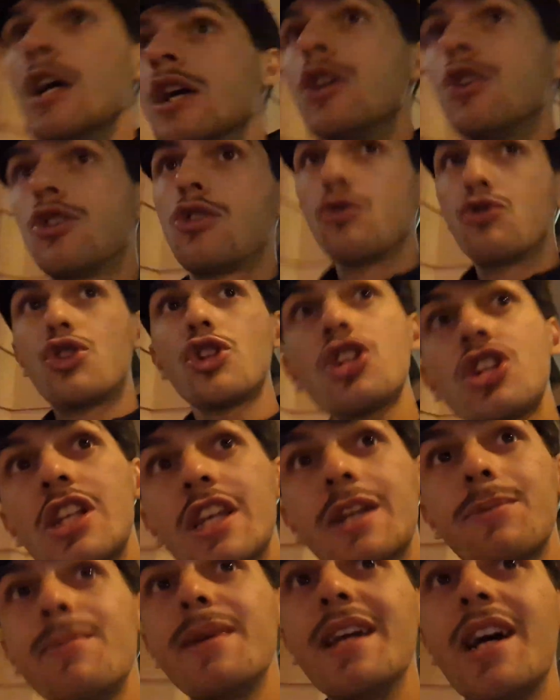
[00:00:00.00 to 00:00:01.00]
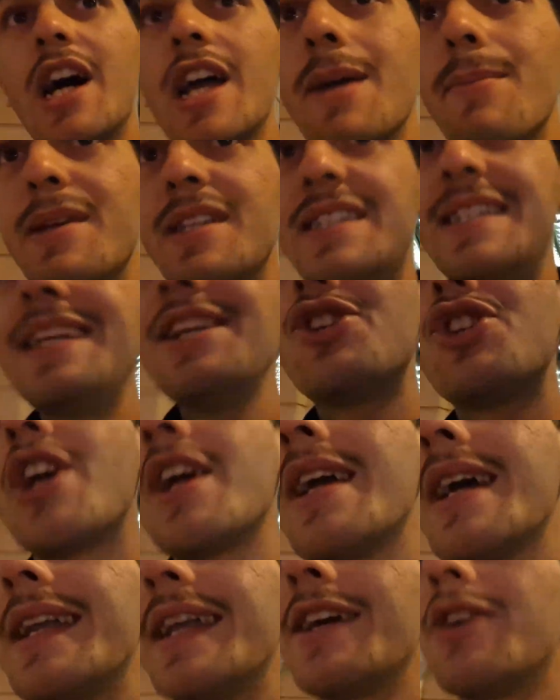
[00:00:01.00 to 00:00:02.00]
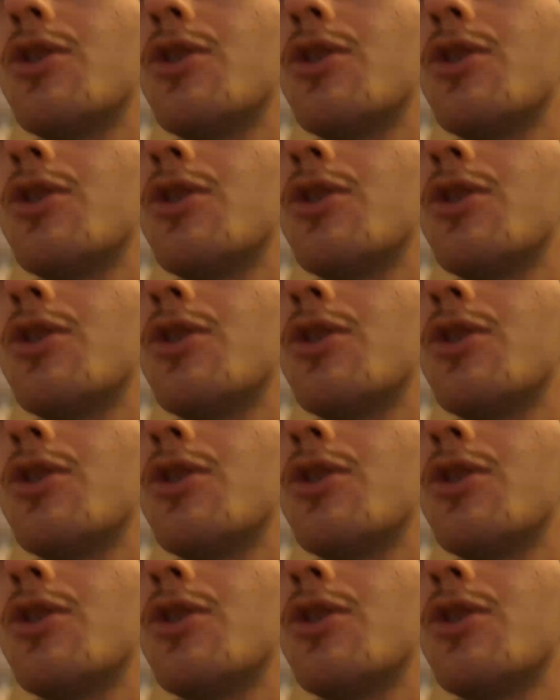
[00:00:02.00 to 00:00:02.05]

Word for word: So just like me, I am a DJ.